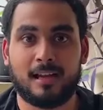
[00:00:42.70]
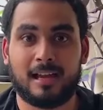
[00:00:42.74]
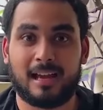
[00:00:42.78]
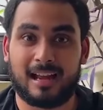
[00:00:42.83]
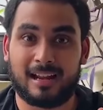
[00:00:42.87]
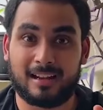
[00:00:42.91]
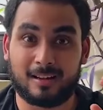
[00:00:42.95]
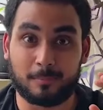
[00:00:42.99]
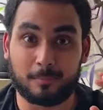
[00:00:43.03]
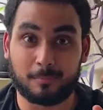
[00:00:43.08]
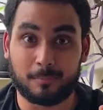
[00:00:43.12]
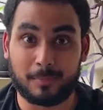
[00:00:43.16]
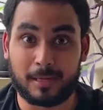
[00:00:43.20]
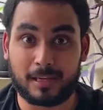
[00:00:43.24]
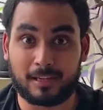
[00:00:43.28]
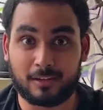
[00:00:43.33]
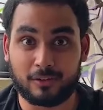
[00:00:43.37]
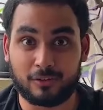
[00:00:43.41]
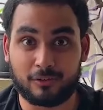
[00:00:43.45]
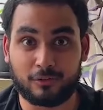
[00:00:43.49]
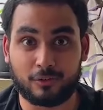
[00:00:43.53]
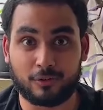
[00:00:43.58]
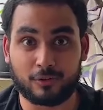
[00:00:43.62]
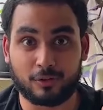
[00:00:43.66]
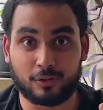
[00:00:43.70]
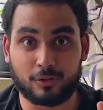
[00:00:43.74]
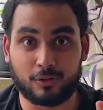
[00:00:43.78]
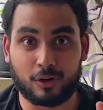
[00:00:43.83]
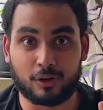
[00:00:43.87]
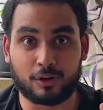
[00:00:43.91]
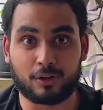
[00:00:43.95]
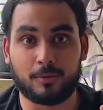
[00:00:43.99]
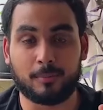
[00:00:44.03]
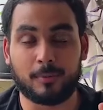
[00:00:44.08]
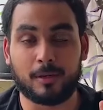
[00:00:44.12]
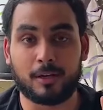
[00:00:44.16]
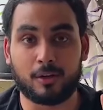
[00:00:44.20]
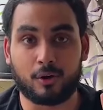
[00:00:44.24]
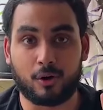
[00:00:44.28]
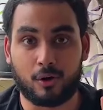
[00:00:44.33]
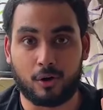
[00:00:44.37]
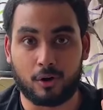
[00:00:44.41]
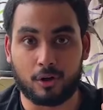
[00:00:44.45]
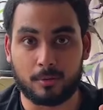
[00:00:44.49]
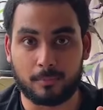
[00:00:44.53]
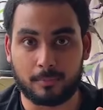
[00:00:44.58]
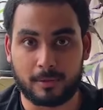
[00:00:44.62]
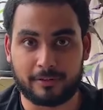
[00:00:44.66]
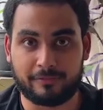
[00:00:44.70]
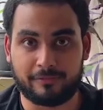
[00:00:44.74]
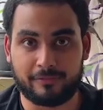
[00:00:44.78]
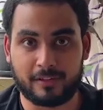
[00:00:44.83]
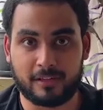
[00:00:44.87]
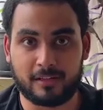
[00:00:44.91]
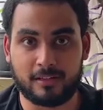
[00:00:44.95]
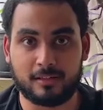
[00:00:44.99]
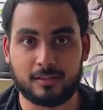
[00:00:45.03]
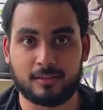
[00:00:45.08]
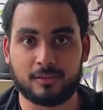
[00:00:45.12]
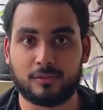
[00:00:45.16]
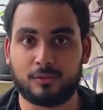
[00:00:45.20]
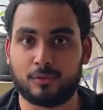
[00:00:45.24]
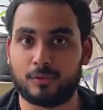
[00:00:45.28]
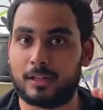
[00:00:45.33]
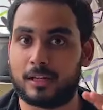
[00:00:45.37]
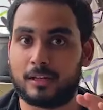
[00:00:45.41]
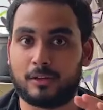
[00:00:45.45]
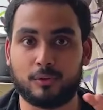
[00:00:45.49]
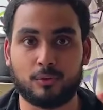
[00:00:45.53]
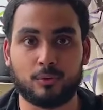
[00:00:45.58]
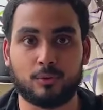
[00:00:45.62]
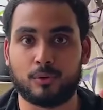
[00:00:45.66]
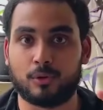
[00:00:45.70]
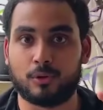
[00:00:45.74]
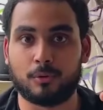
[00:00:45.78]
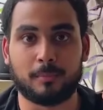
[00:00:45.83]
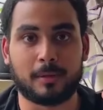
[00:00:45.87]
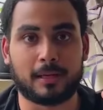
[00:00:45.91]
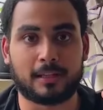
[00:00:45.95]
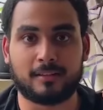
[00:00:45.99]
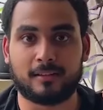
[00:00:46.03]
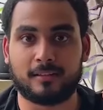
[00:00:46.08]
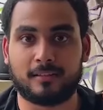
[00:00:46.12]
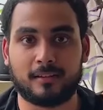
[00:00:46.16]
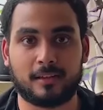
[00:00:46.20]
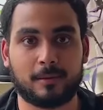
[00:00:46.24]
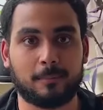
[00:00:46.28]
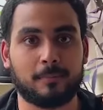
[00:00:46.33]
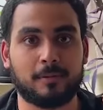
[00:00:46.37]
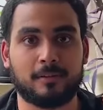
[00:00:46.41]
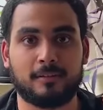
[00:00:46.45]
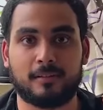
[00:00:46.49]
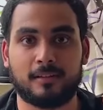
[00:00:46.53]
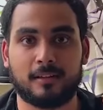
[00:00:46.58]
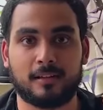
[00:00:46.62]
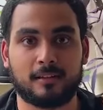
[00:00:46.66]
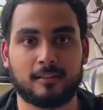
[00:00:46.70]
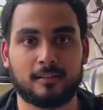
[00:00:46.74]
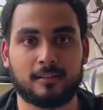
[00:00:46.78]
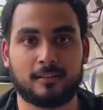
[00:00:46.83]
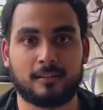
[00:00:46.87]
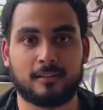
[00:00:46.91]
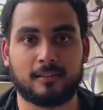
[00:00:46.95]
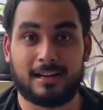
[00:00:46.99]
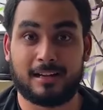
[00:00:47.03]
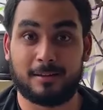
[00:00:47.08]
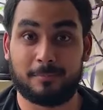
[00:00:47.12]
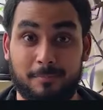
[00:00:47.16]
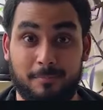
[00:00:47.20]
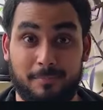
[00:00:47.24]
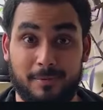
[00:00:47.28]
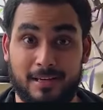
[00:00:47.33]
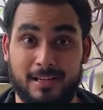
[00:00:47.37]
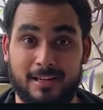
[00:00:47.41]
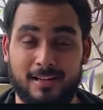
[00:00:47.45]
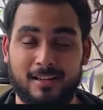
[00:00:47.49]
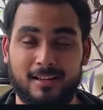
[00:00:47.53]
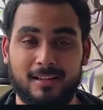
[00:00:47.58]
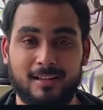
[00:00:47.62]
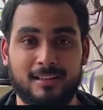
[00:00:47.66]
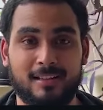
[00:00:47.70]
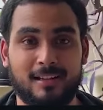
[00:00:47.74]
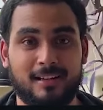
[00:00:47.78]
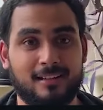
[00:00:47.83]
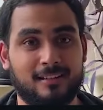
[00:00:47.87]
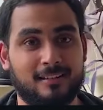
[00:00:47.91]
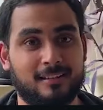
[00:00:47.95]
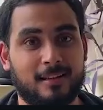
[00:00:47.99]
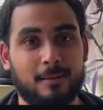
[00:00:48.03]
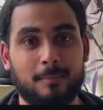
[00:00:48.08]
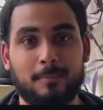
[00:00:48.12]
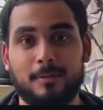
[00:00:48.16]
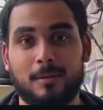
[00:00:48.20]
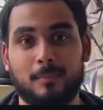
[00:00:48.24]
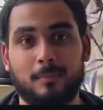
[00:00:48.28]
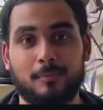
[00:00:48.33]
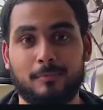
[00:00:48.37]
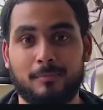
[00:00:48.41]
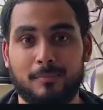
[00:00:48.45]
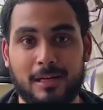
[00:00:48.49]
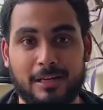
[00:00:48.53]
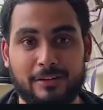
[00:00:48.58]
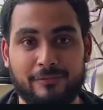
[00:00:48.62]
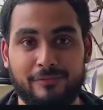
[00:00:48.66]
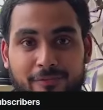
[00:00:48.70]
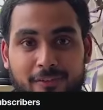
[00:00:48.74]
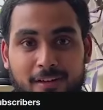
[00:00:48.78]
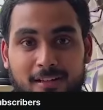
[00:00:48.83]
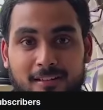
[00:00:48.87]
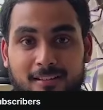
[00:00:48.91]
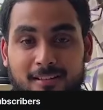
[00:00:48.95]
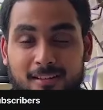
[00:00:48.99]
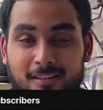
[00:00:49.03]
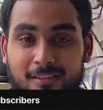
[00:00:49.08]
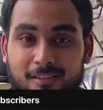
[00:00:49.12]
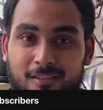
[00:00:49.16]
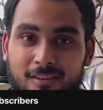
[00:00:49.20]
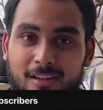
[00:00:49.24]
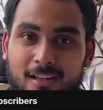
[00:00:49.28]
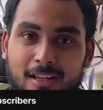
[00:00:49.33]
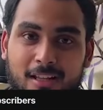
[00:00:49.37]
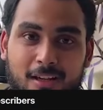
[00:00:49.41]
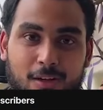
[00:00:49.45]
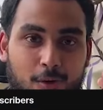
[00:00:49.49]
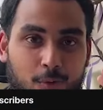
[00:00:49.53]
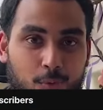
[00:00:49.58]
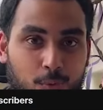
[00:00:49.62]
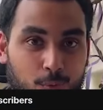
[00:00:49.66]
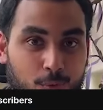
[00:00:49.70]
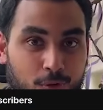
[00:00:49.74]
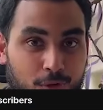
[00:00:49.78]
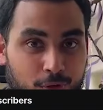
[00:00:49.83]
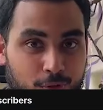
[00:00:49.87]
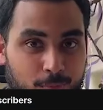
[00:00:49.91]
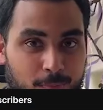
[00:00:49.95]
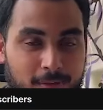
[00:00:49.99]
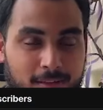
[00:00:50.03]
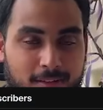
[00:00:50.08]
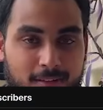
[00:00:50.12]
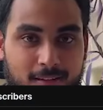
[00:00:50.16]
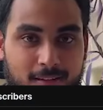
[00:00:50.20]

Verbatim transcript: and I'm making sure to document all my failures so that you don't make the same mistakes. And apparently that has helped some of my friends and really cool humans